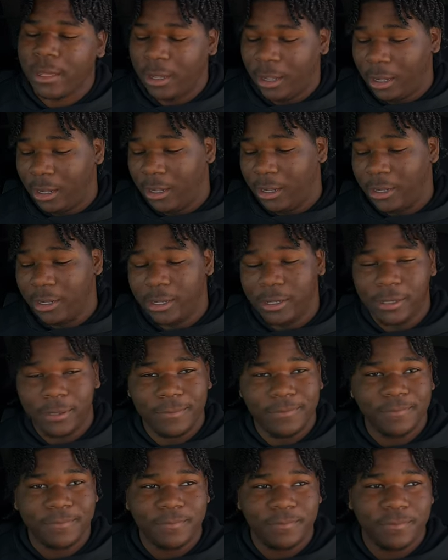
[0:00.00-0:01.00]
Uh,
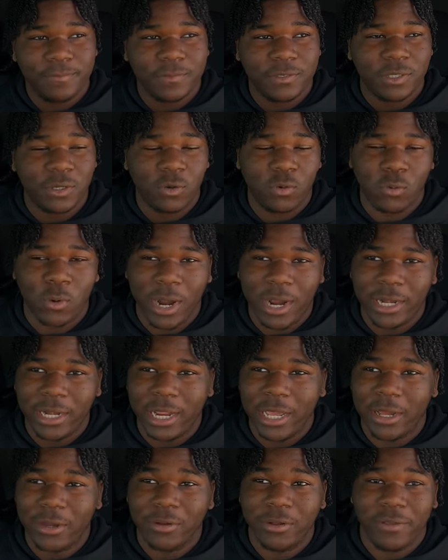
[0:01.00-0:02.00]
um, so, right
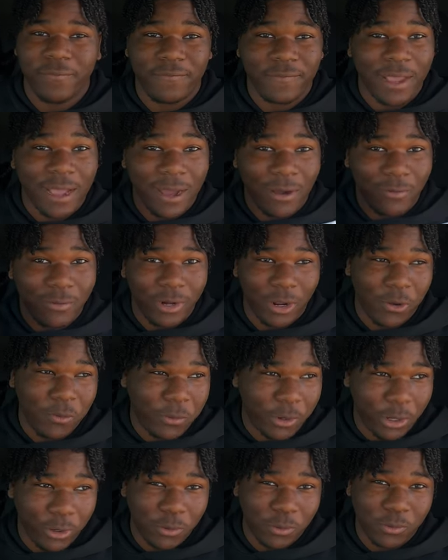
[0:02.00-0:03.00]
now, if y'all
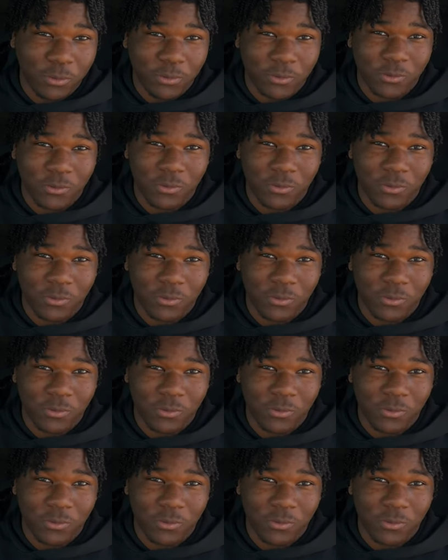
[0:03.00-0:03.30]
don't know,